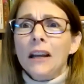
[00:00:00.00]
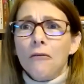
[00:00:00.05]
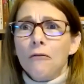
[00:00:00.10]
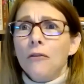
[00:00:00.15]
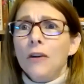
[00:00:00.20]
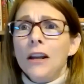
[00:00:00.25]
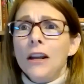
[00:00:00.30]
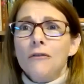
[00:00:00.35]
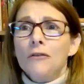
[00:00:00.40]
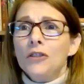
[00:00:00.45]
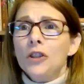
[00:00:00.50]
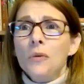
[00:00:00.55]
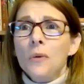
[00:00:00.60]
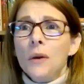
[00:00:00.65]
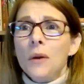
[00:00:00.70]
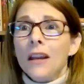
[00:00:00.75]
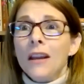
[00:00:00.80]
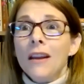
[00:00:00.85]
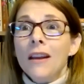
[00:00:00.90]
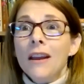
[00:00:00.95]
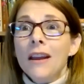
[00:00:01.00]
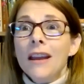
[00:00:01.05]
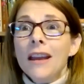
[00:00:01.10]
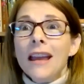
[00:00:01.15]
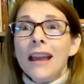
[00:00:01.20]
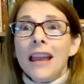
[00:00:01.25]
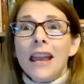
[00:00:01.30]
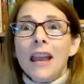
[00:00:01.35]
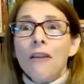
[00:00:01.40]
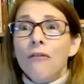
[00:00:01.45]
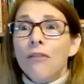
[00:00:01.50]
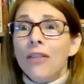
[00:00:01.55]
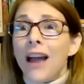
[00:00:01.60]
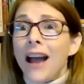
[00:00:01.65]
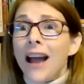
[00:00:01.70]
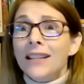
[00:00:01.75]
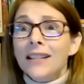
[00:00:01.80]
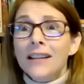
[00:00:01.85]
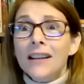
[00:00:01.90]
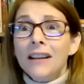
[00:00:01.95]
afraid of doing. If
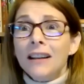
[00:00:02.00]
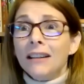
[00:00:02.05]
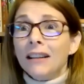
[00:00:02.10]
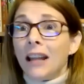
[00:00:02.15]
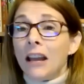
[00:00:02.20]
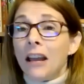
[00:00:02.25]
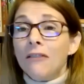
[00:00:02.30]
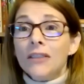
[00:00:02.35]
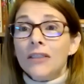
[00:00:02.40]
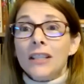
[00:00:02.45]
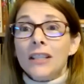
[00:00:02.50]
that's not a life